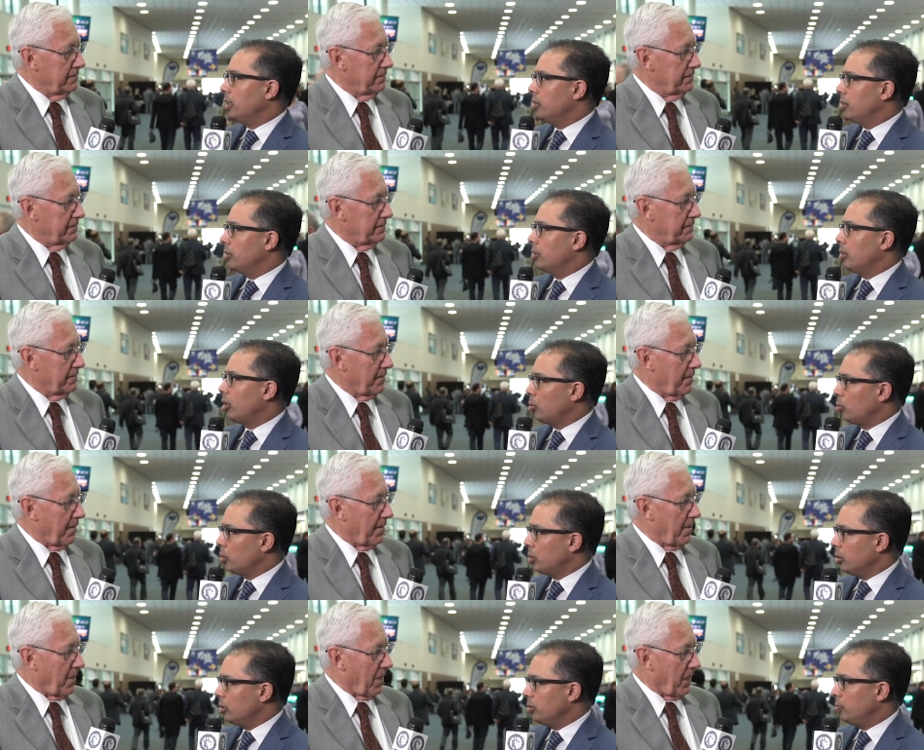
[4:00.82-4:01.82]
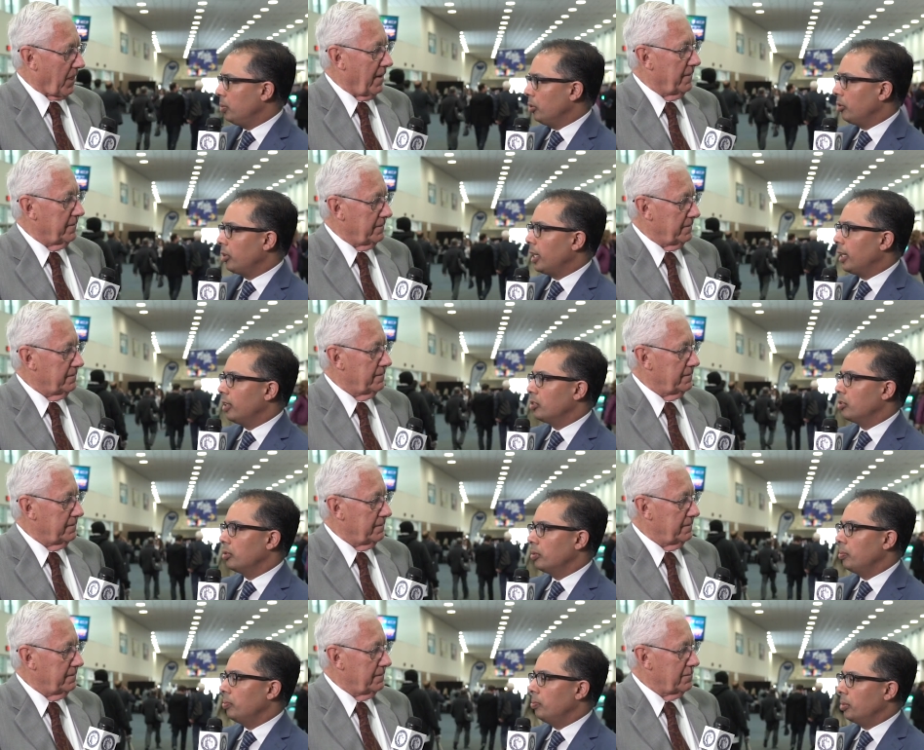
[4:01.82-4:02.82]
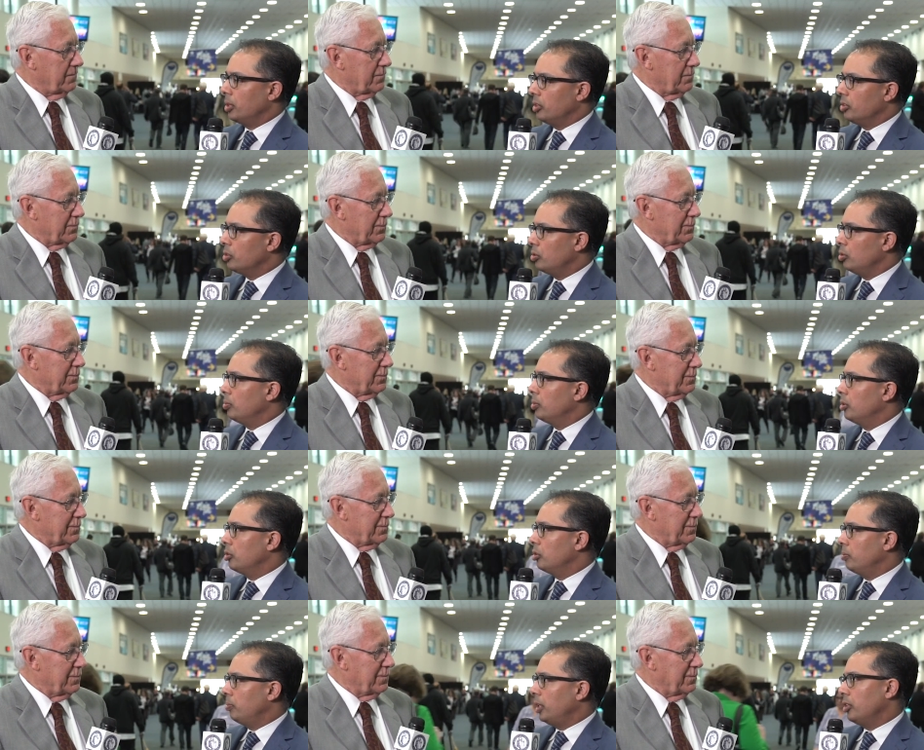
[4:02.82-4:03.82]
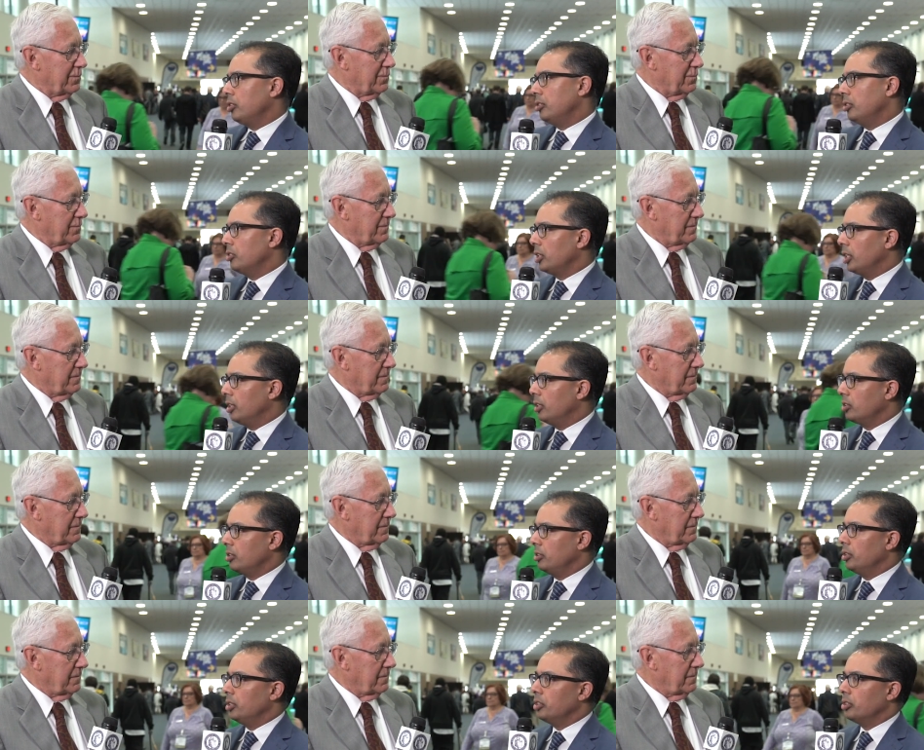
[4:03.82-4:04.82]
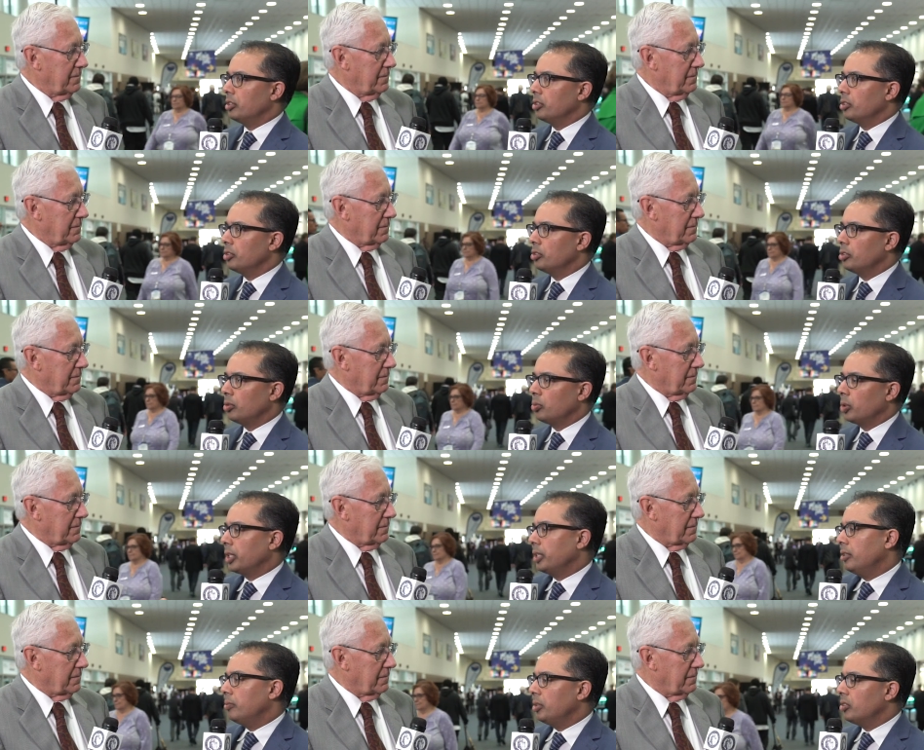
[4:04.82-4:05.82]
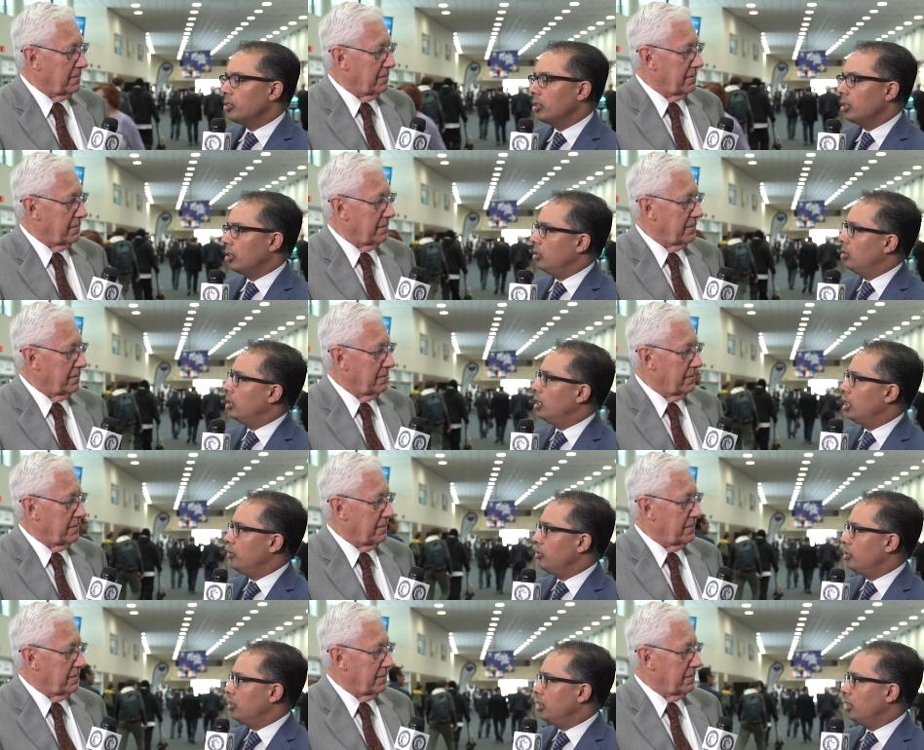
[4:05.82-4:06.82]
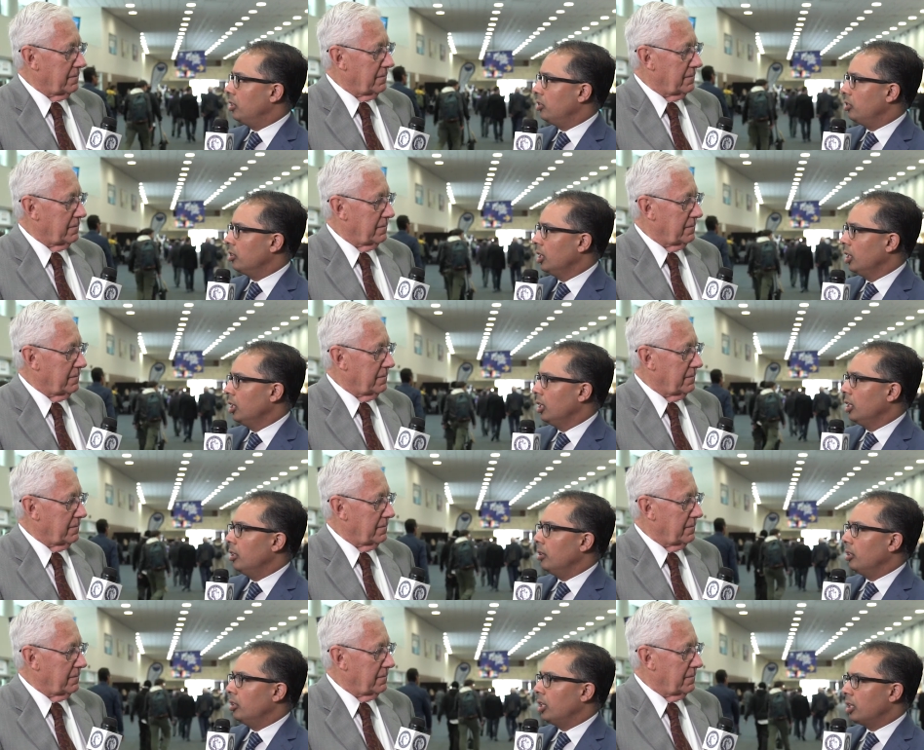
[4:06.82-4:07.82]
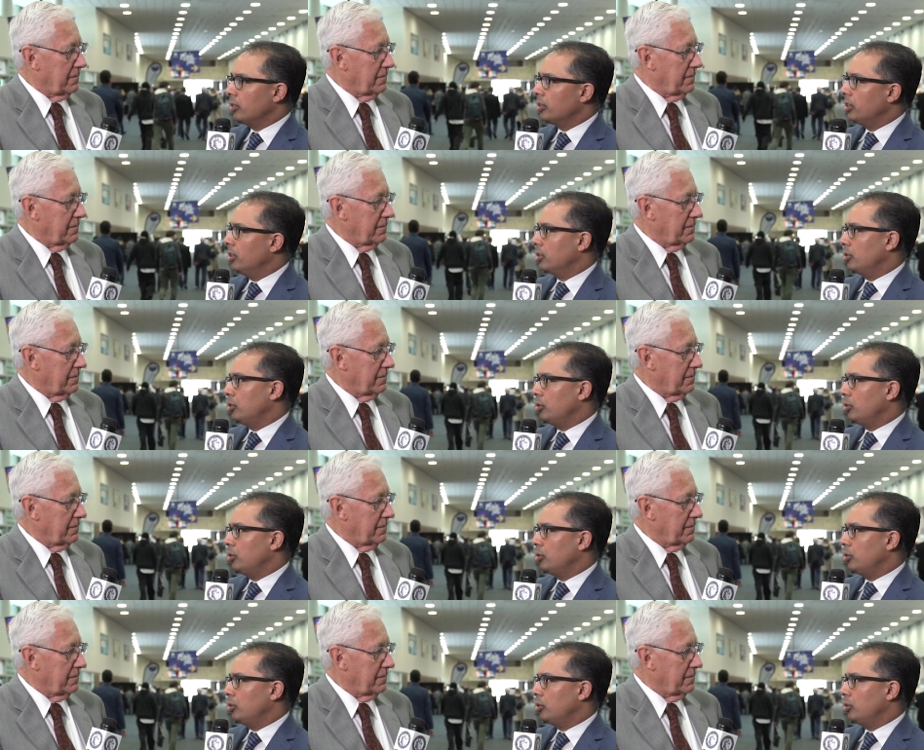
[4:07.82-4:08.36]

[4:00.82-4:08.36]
Speaker 1: enter our world, both as consumers, patients, and as clinicians. And so we're going to be seeing a lot of studies, a lot of clinical